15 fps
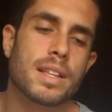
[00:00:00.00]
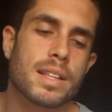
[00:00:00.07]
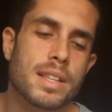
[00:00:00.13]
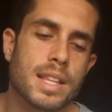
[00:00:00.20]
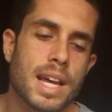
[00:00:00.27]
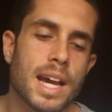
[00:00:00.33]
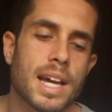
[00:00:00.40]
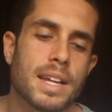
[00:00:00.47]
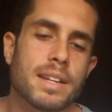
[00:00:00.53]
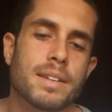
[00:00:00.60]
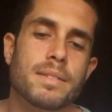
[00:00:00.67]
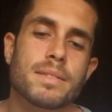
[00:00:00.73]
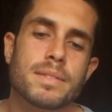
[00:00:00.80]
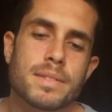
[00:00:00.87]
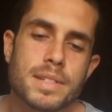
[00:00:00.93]
than
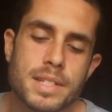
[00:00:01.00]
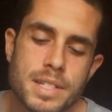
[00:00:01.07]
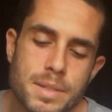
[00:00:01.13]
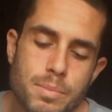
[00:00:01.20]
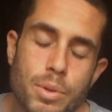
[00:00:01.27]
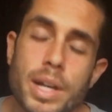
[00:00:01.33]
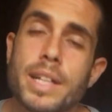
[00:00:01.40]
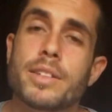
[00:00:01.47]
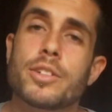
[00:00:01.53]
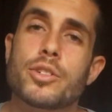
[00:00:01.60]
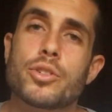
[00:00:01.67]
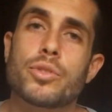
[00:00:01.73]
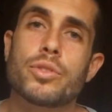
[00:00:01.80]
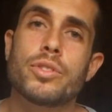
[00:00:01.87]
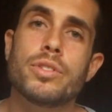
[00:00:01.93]
spreading the
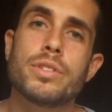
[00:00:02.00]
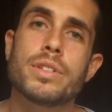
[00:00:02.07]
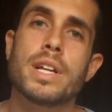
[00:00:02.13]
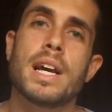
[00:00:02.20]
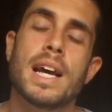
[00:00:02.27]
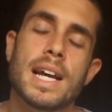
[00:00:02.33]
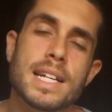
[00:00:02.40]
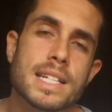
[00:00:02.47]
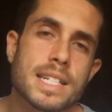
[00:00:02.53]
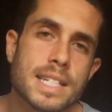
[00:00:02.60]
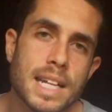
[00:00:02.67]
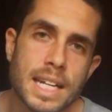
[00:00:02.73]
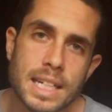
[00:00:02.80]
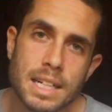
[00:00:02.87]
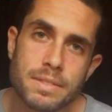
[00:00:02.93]
truth and
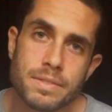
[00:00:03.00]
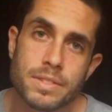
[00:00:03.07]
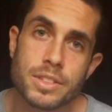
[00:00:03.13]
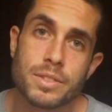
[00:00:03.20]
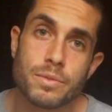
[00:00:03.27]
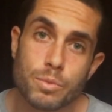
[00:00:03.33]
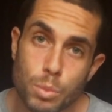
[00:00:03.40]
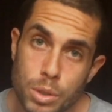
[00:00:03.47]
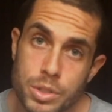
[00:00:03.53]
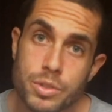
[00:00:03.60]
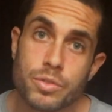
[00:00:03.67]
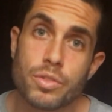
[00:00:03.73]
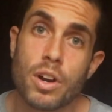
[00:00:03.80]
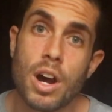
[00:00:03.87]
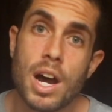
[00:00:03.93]
standing up for what's
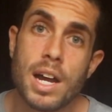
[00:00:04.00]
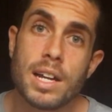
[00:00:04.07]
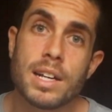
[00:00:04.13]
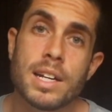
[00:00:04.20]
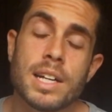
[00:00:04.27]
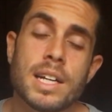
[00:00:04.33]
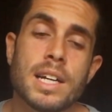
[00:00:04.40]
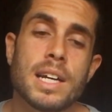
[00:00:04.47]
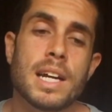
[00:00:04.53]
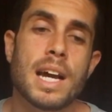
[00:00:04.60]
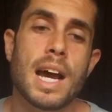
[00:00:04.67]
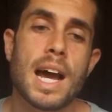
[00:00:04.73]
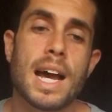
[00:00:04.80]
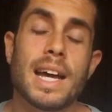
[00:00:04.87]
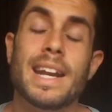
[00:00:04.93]
right
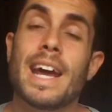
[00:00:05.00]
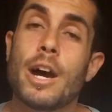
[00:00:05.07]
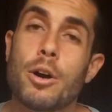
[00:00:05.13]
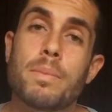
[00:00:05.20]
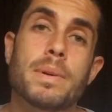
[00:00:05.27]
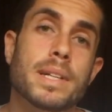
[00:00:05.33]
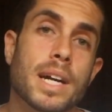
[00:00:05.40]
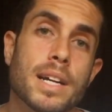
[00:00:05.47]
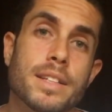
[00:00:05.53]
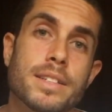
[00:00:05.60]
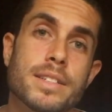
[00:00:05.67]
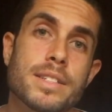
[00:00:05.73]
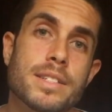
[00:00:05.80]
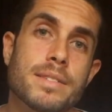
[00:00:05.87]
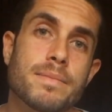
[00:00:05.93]
and helping
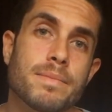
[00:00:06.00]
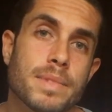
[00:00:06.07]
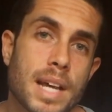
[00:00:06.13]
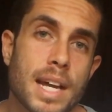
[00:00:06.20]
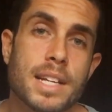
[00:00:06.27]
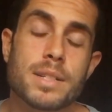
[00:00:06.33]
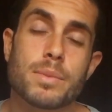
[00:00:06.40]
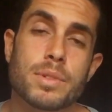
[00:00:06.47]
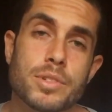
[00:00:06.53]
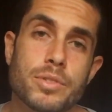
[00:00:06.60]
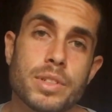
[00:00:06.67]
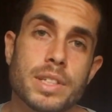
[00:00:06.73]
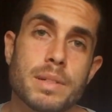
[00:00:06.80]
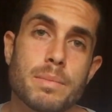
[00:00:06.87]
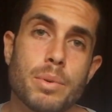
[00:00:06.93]
others. That is what's
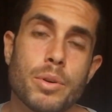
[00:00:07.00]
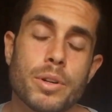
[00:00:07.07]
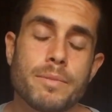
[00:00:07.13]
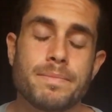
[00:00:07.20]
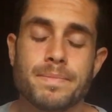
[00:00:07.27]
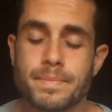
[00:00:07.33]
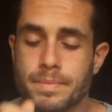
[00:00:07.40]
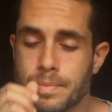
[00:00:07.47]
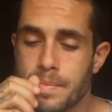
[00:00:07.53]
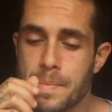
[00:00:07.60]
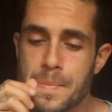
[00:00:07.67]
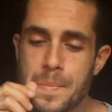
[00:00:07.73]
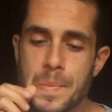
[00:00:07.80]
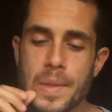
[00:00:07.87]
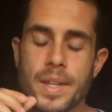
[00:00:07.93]
really important.
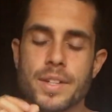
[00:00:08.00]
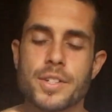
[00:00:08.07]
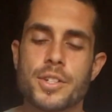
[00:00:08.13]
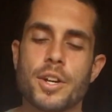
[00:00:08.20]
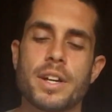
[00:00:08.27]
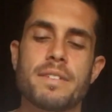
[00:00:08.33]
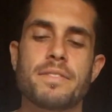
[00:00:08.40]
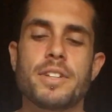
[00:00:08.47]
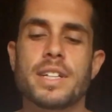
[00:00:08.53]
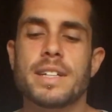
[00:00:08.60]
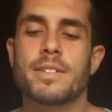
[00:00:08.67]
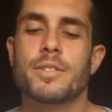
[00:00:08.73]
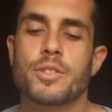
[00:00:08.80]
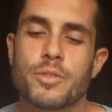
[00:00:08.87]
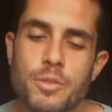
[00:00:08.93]
So if you
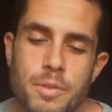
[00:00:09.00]
can